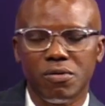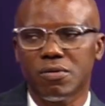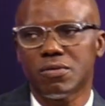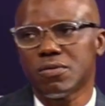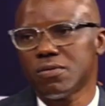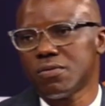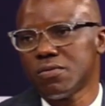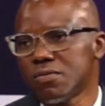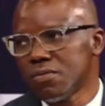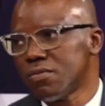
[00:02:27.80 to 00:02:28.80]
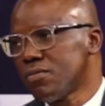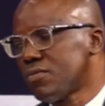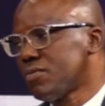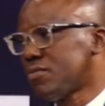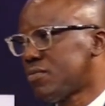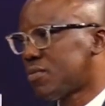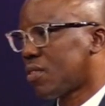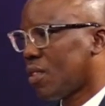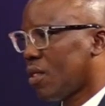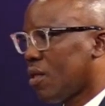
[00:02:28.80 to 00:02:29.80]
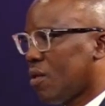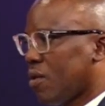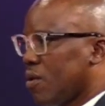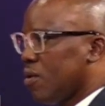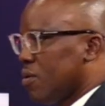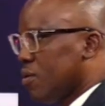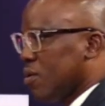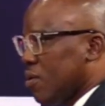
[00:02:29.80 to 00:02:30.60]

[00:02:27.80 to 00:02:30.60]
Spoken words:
[no speech]